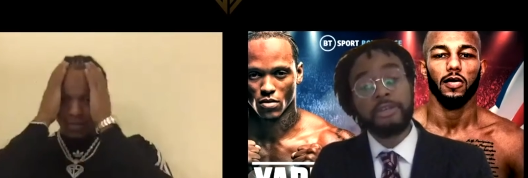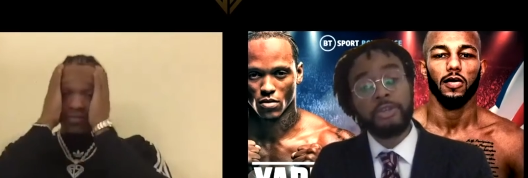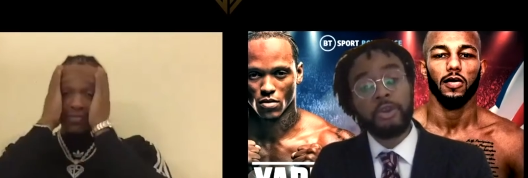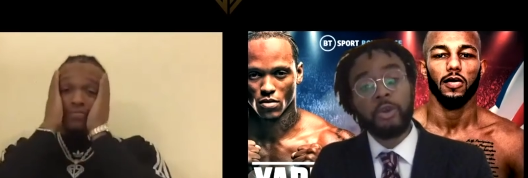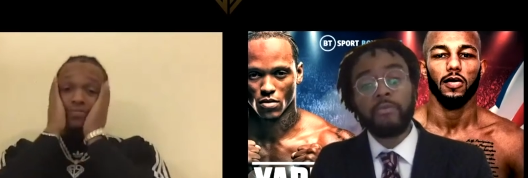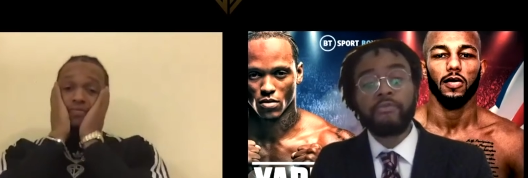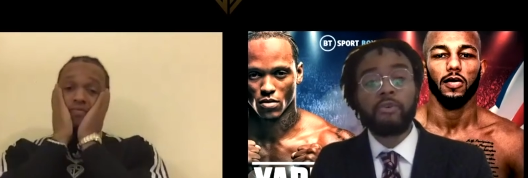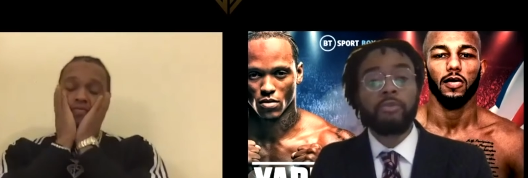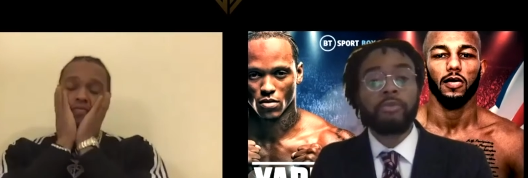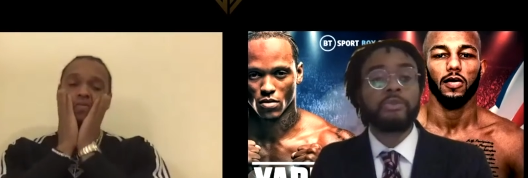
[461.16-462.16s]
Speaker 1: going
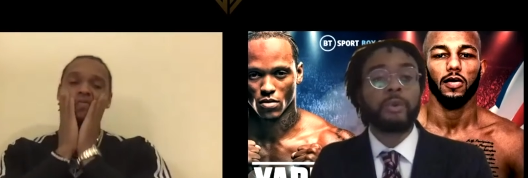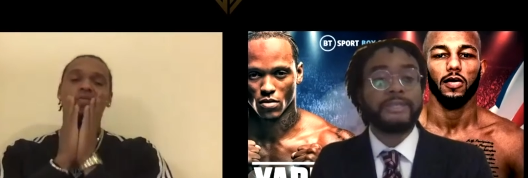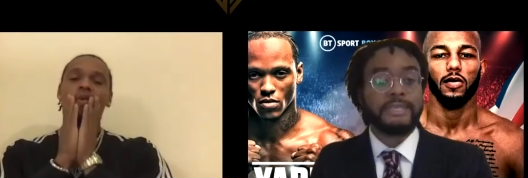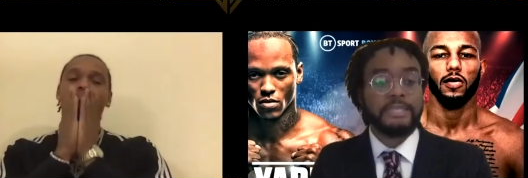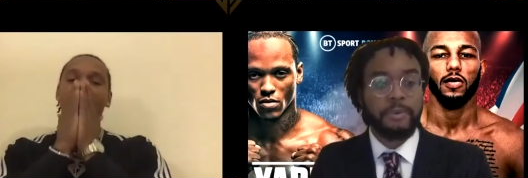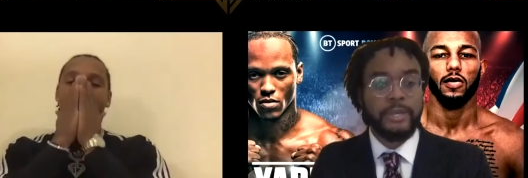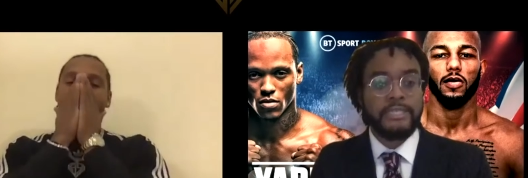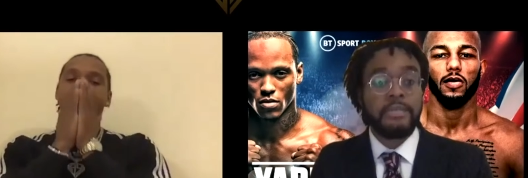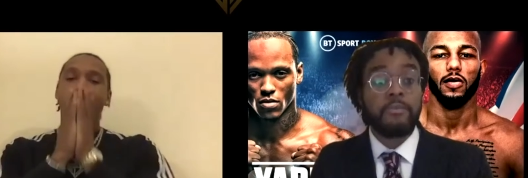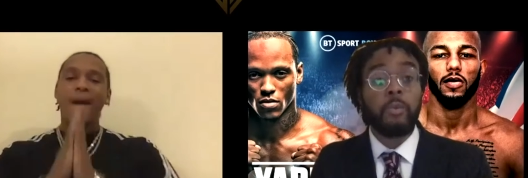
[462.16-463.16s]
forward,
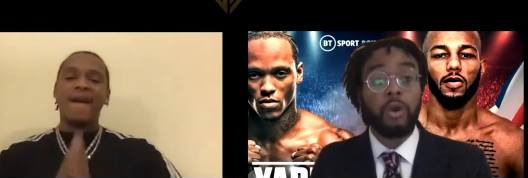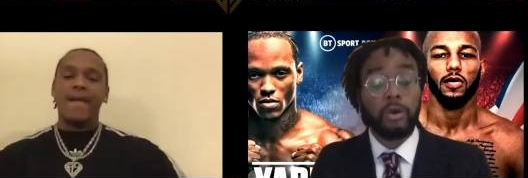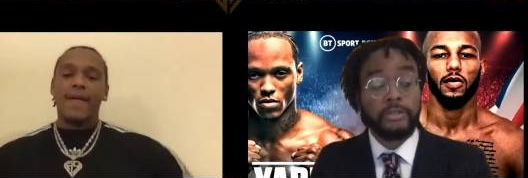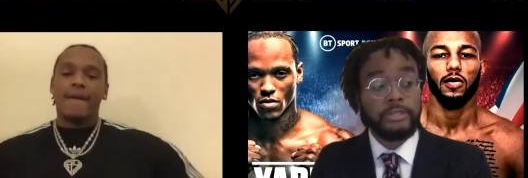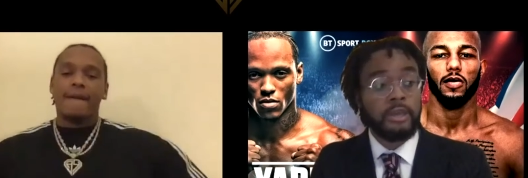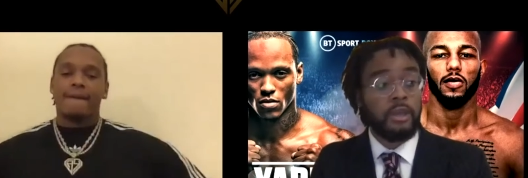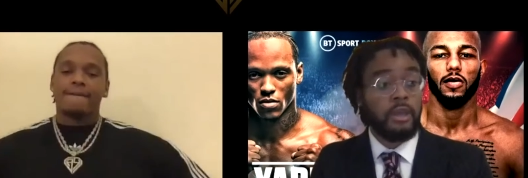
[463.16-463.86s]
2020 was